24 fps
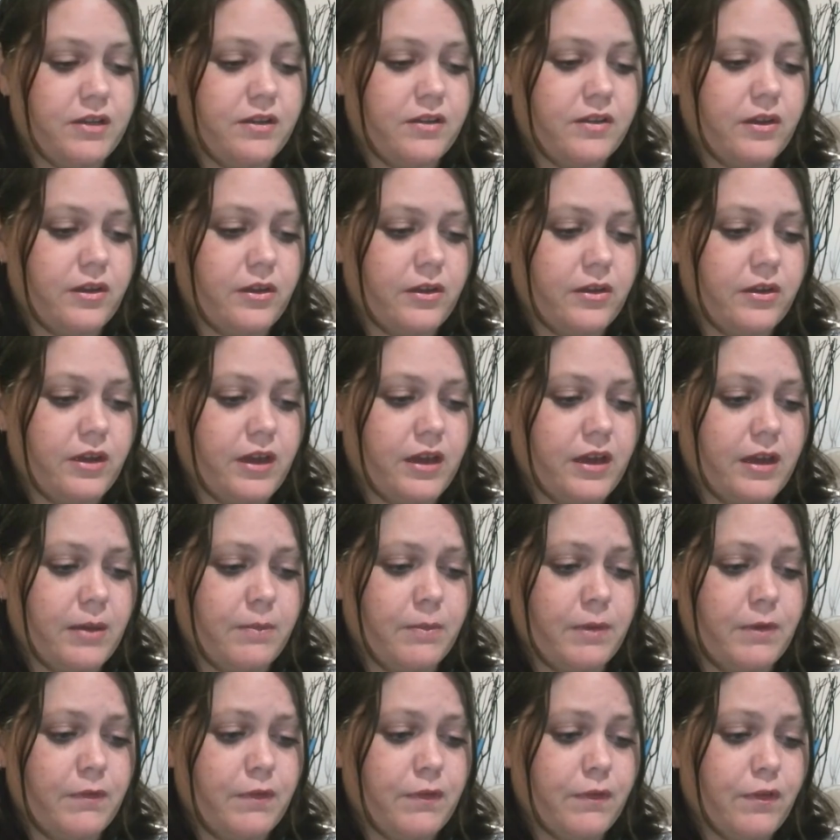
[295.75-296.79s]
So
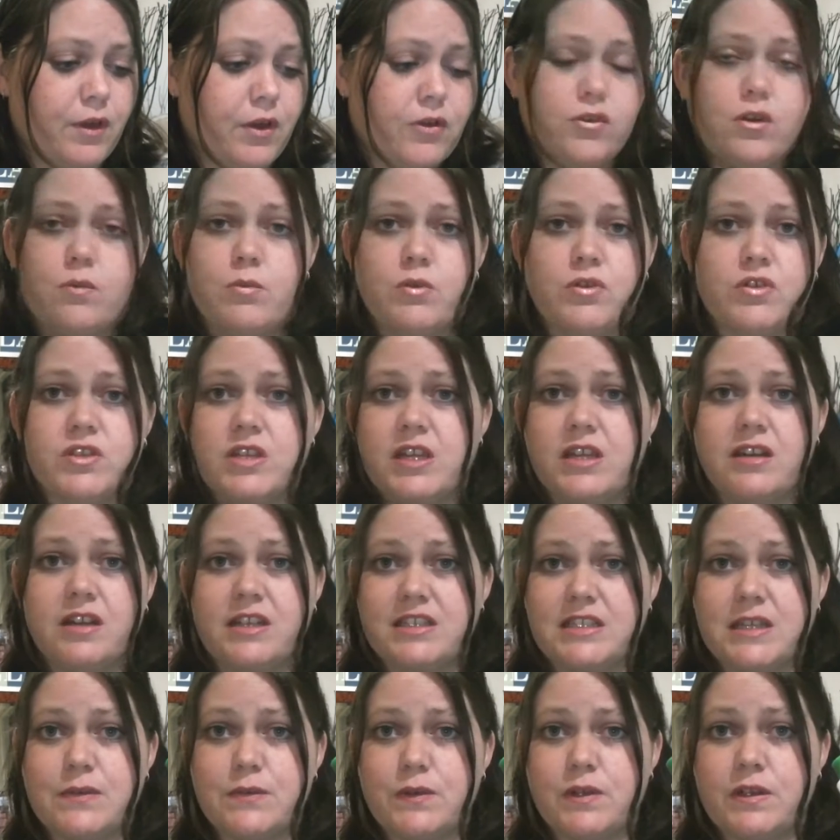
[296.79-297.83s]
if you've got normal skin, I
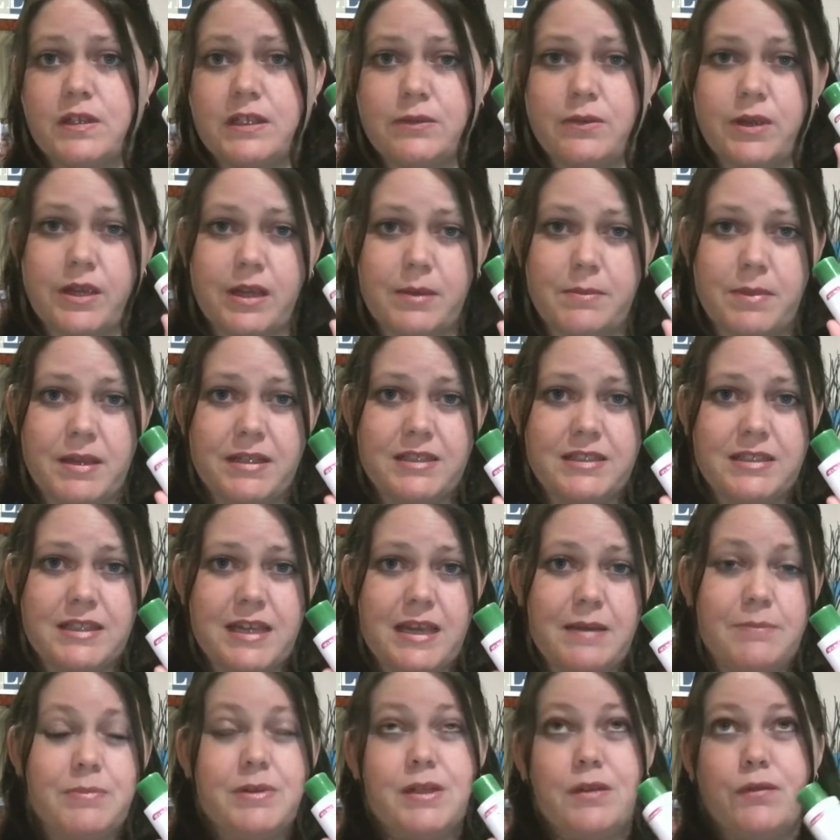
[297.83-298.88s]
definitely recommend
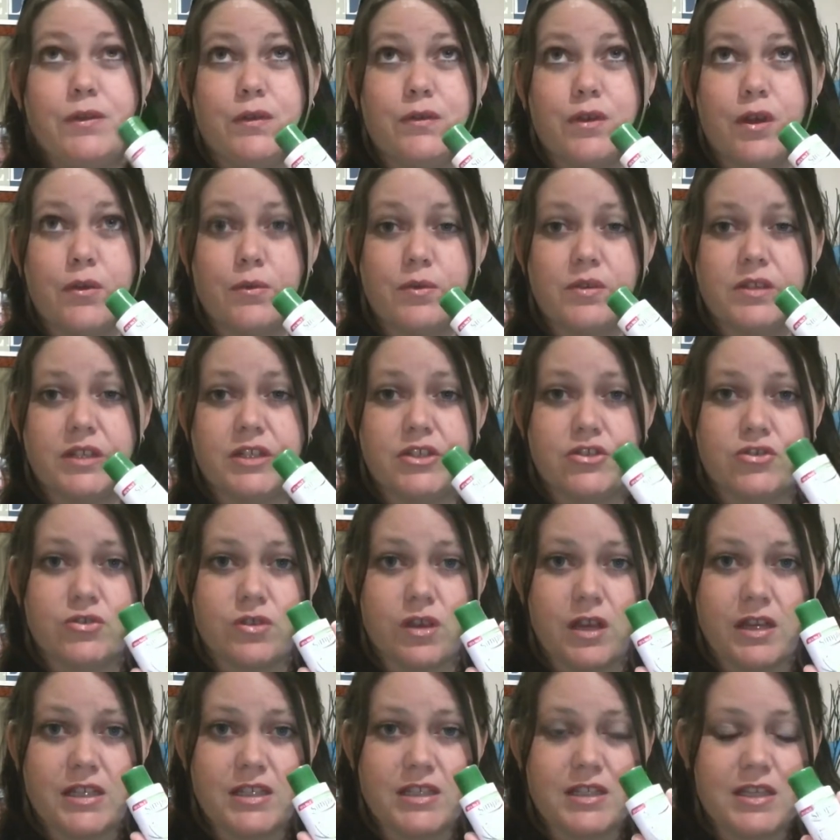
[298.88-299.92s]
that, but if you've got really
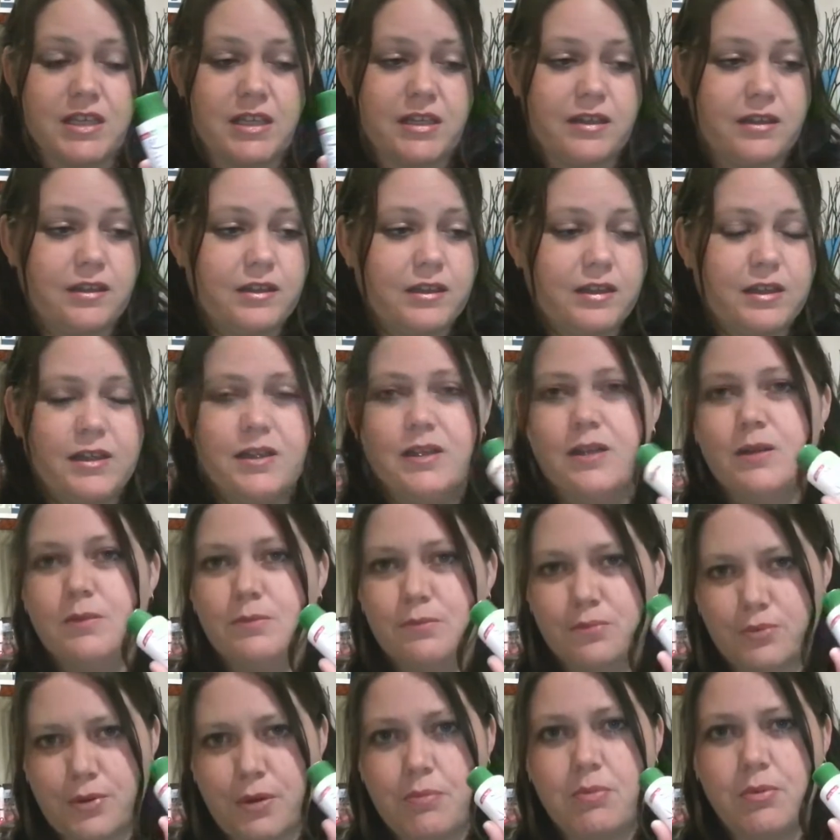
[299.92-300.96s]
dry skin,
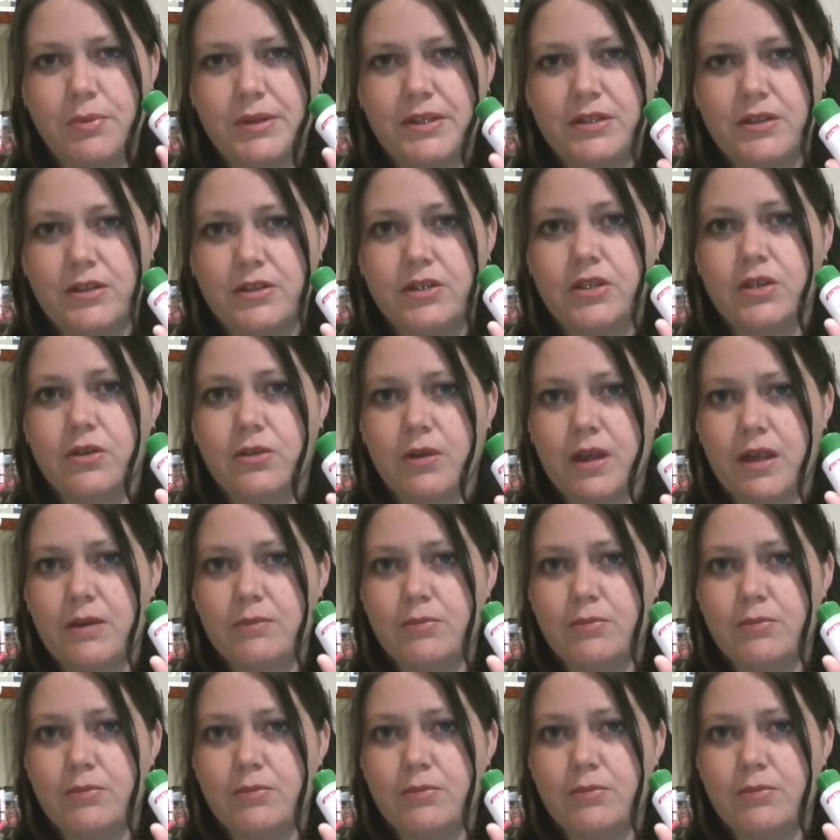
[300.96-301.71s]
probably not the great